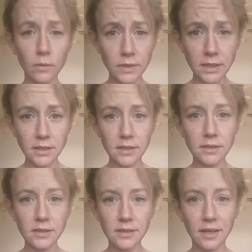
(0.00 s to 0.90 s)

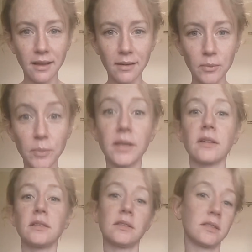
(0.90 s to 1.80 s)
resistance,
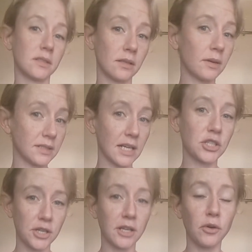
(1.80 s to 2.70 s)
because it's
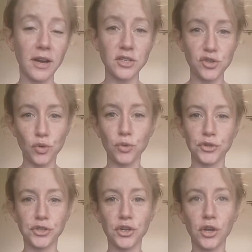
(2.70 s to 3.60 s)
actually a great
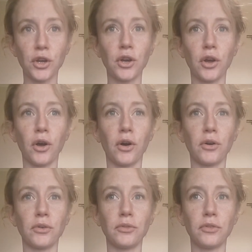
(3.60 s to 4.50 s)
source
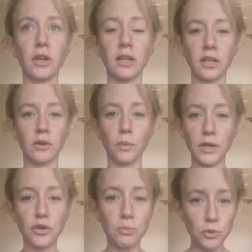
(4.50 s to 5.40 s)
of,
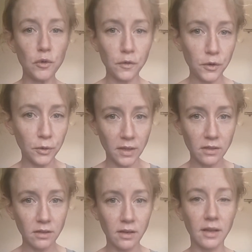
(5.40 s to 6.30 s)
when you move through
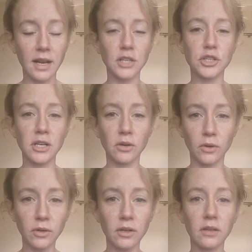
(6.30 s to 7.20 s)
it and actually
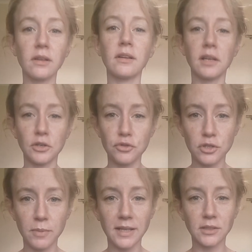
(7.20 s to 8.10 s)
look and
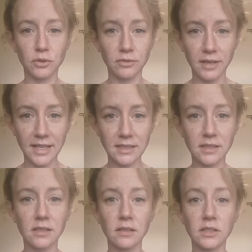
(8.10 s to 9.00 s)
introspect and
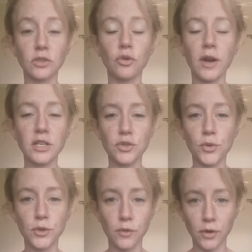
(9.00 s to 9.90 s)
reflect, it's a great
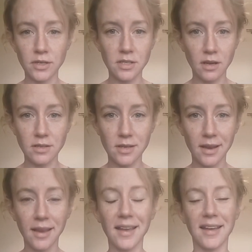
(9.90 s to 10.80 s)
source for insights
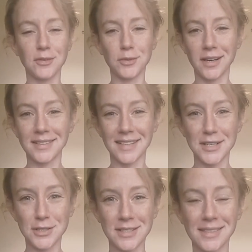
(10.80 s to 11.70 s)
and
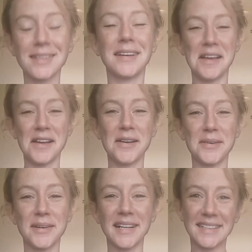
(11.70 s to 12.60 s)
realizations.
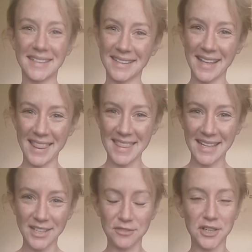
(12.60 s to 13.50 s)
All right,
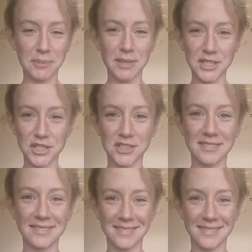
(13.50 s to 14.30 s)
thank you very much.